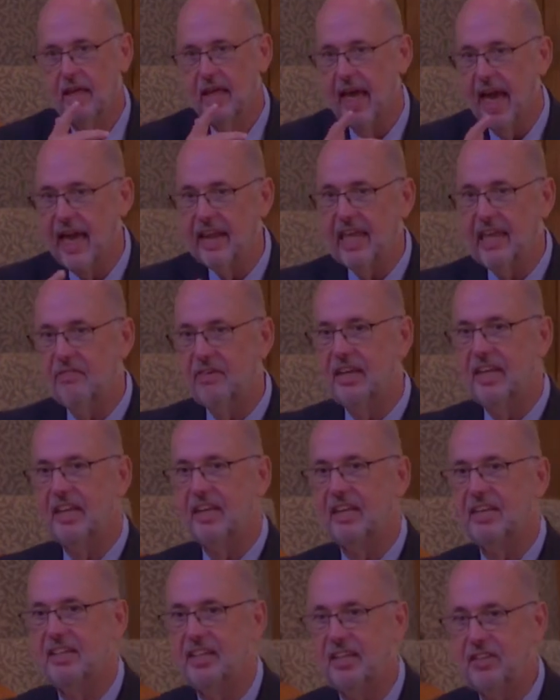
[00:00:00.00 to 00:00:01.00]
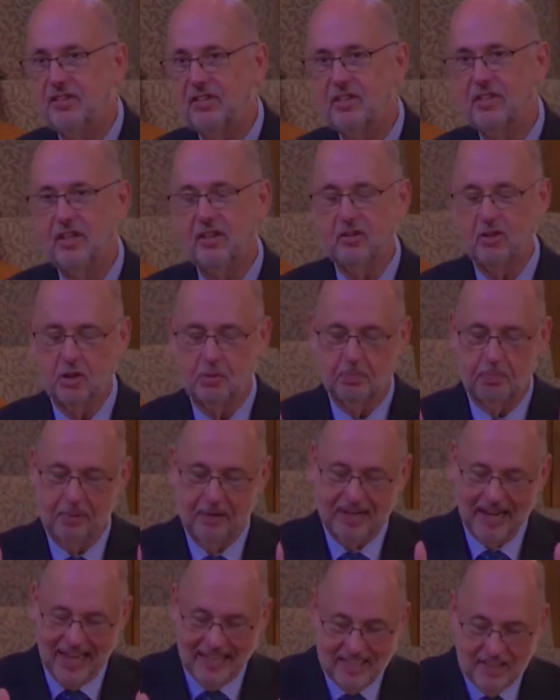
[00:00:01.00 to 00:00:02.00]
And even distance
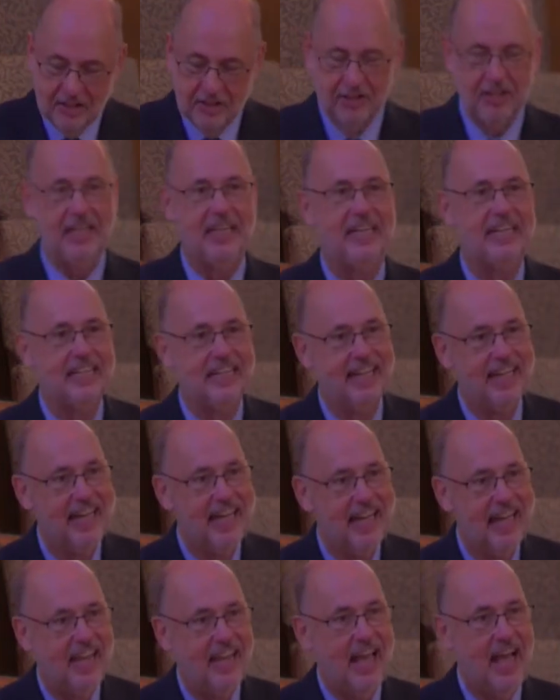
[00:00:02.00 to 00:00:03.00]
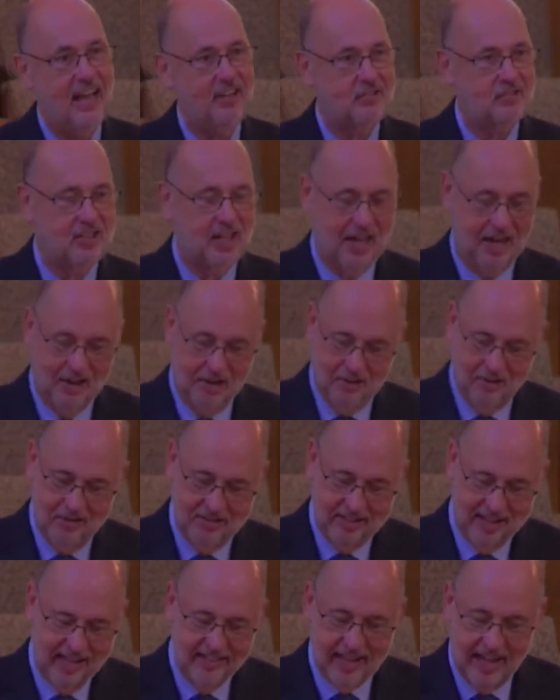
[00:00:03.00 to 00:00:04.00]
plunging last held
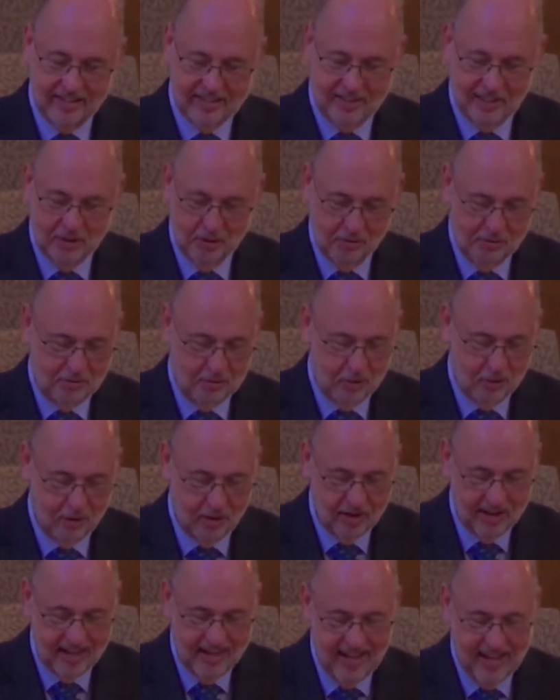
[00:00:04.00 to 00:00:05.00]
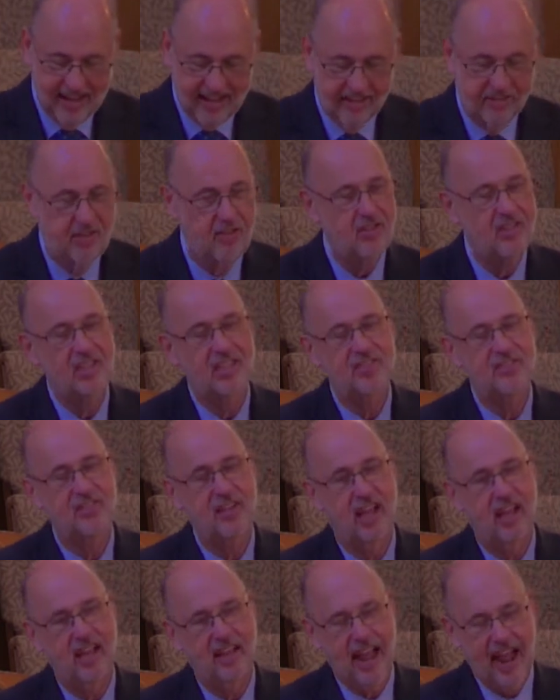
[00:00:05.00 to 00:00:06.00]
1904 because
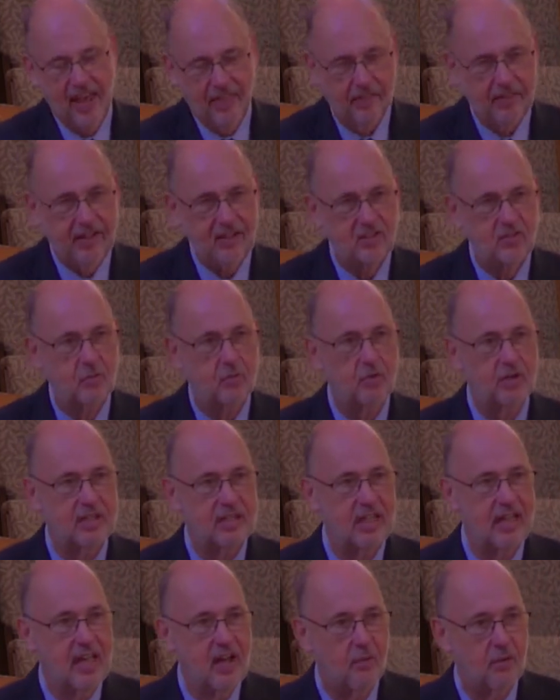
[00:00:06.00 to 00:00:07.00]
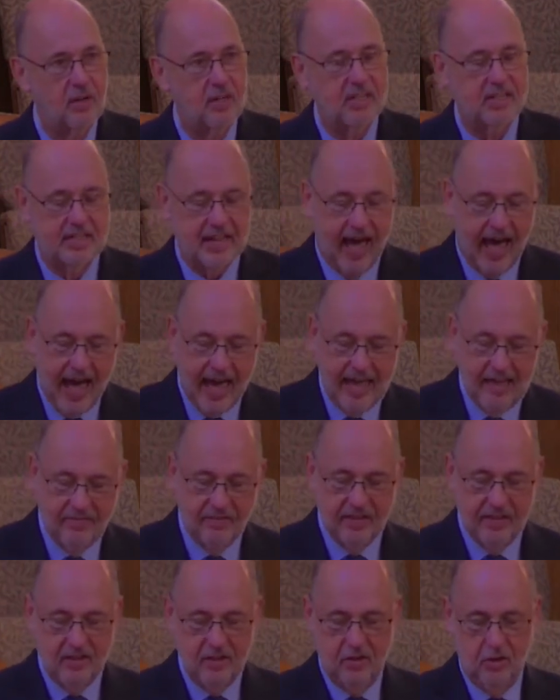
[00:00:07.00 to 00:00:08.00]
uh, athletes would, would dive
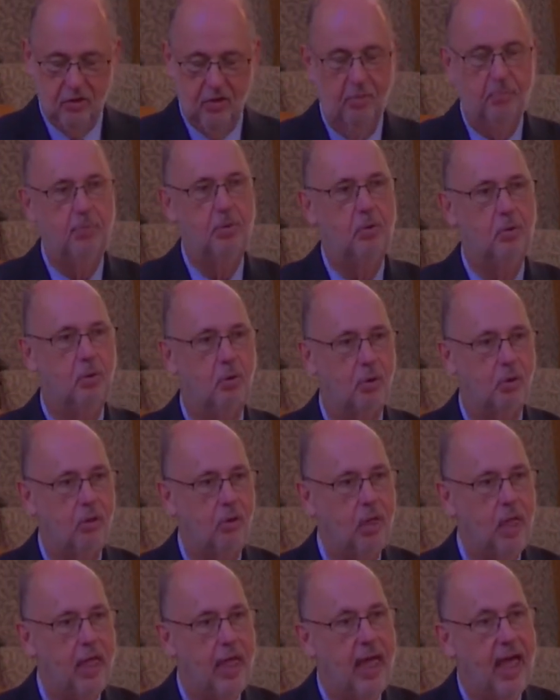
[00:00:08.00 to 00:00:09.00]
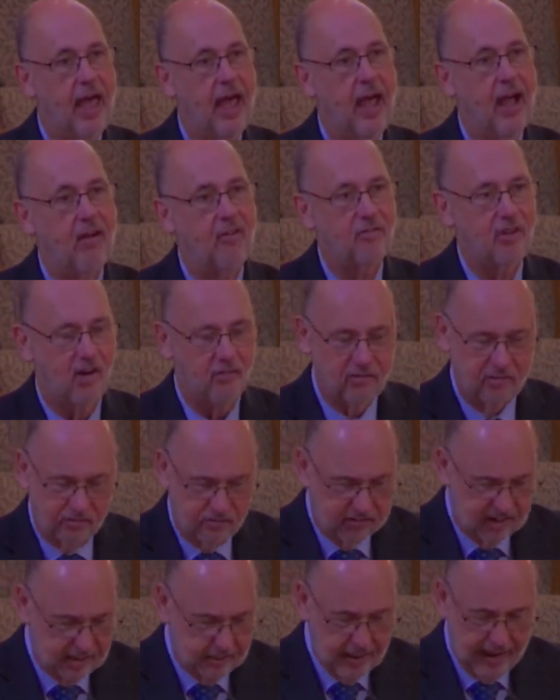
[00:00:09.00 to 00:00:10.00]
into a pool
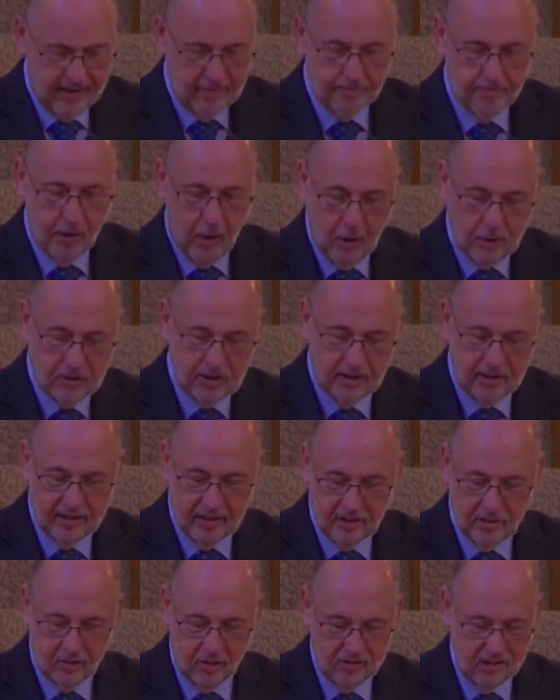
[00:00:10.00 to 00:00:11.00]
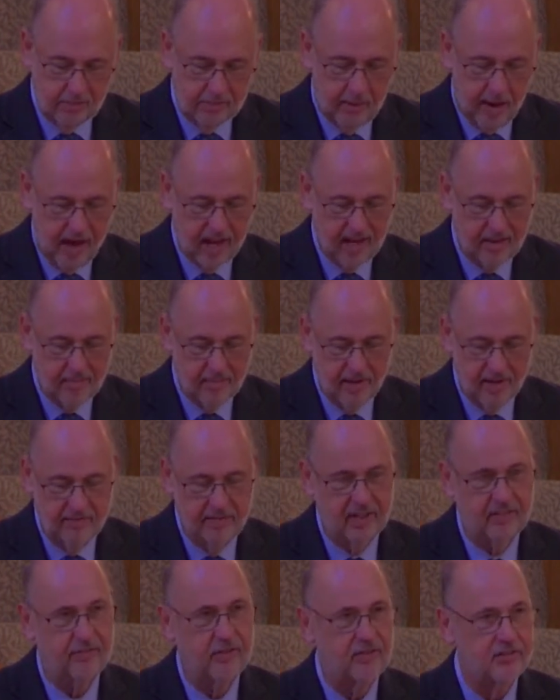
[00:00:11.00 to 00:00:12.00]
remain motionless on the bottom of it
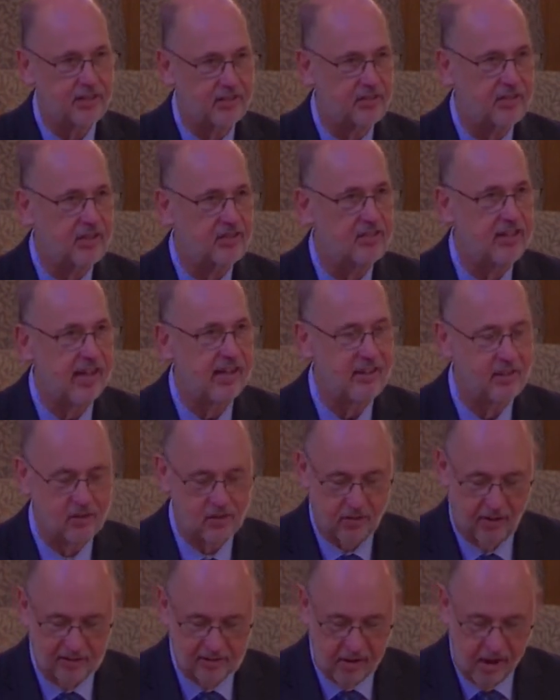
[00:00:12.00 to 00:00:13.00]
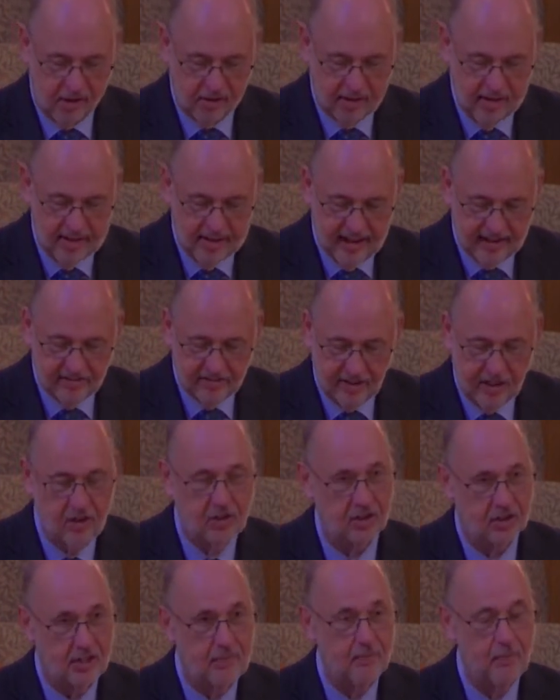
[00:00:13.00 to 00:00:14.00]
for 60 seconds or as long as they could